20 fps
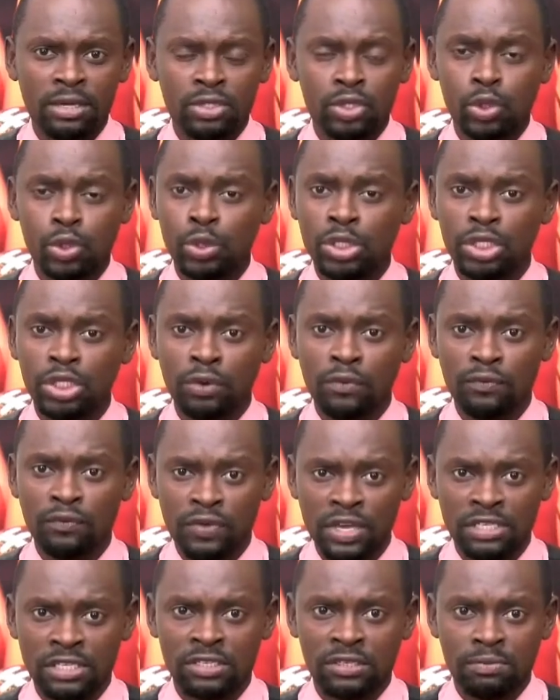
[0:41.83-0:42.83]
tuition
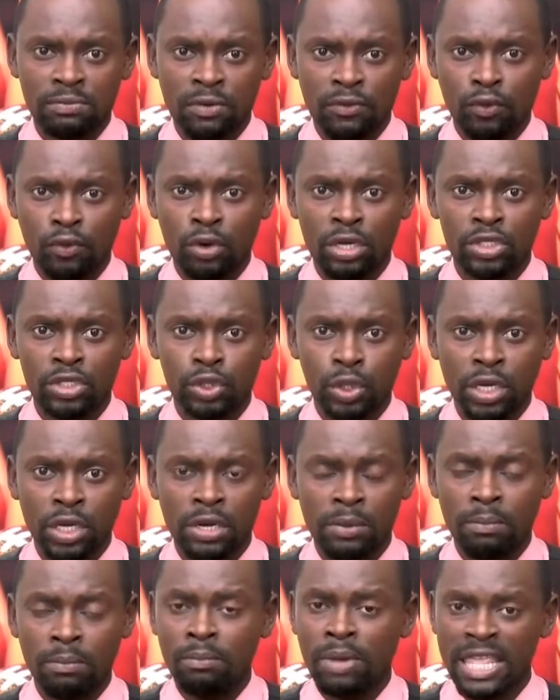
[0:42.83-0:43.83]
fees before he joined
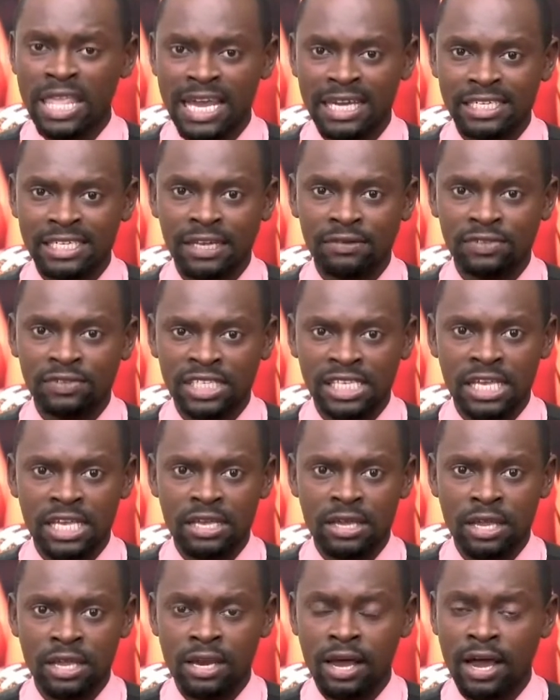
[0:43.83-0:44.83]
Manyata FC
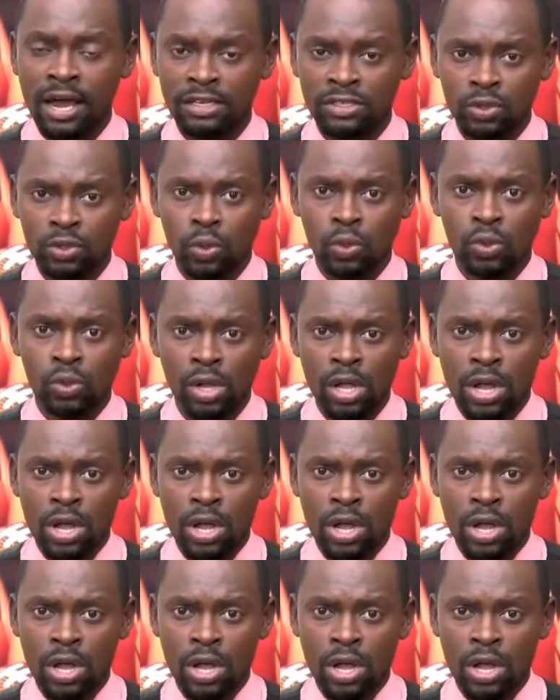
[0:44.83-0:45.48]
in high school,